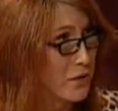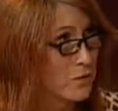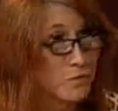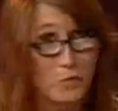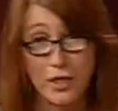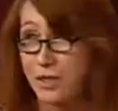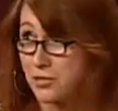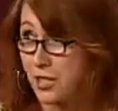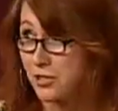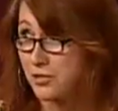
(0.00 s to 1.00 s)
He was White
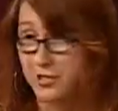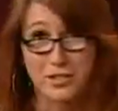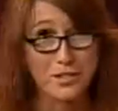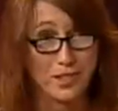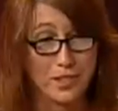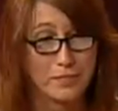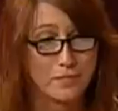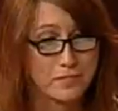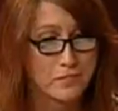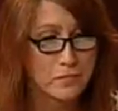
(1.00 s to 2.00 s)
House counsel at the time.
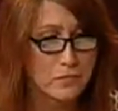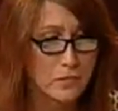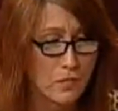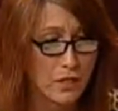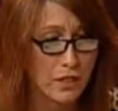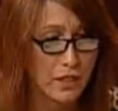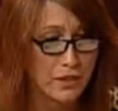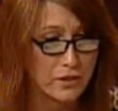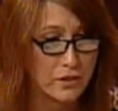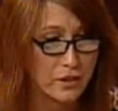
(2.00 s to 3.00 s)

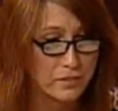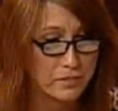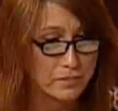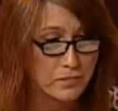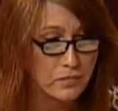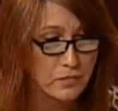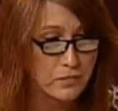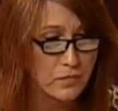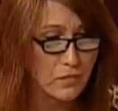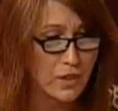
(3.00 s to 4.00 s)
And, um,
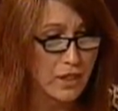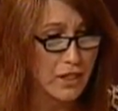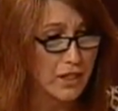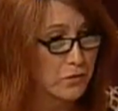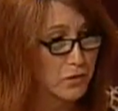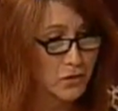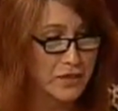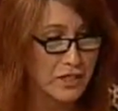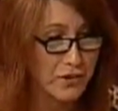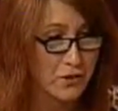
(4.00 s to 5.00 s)
and he was
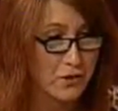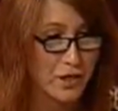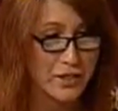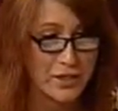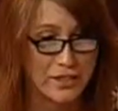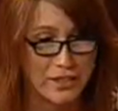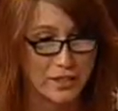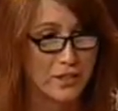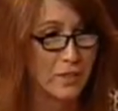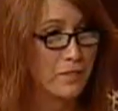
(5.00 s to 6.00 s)
always on there talking.
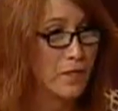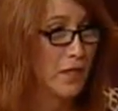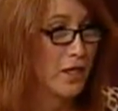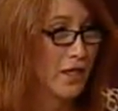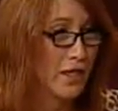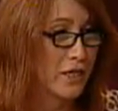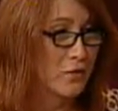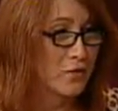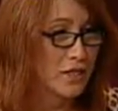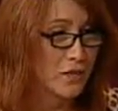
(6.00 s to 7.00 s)
And, um, and
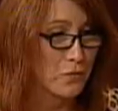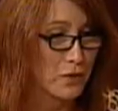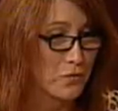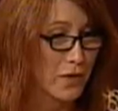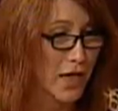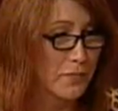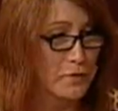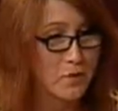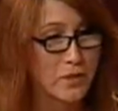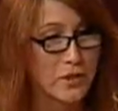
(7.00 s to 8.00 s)
I'd always kind of wondered what
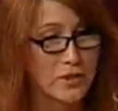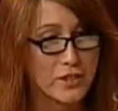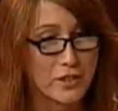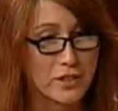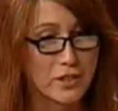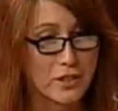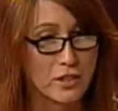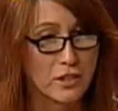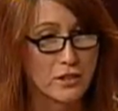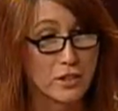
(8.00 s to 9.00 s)
happened to him. And there he is. He's,
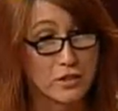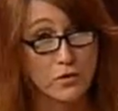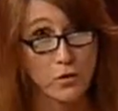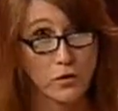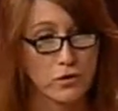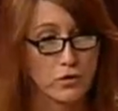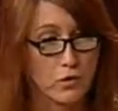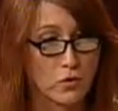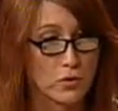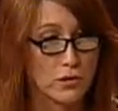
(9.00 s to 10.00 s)
uh, he's, he's a lawyer,
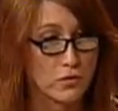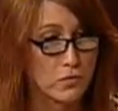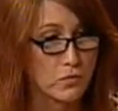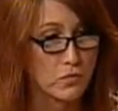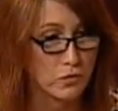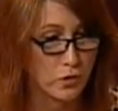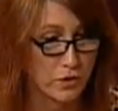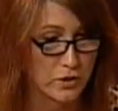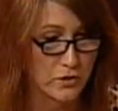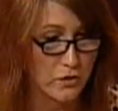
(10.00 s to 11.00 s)
of course. He's
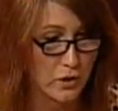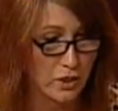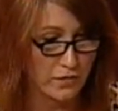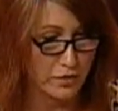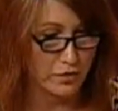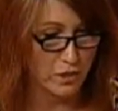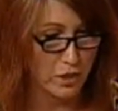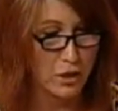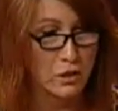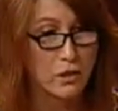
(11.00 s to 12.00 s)
wrote this kind of
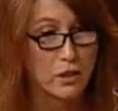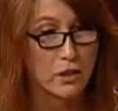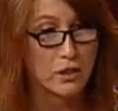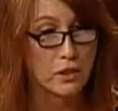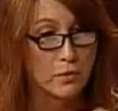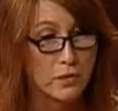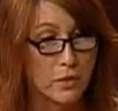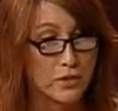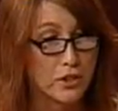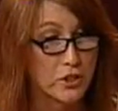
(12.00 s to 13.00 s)
interesting article on uh,
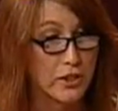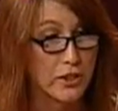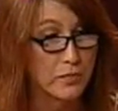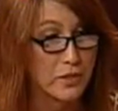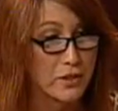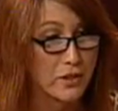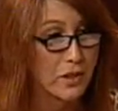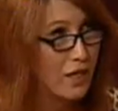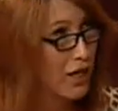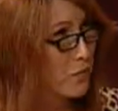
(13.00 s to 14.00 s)
Proposition 8. But,
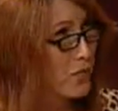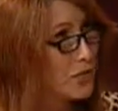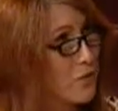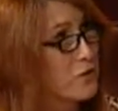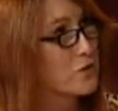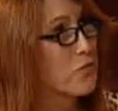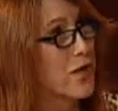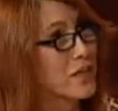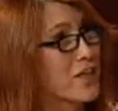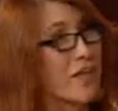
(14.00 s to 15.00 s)
uh, but I used to always
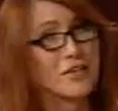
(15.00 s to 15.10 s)
watch that.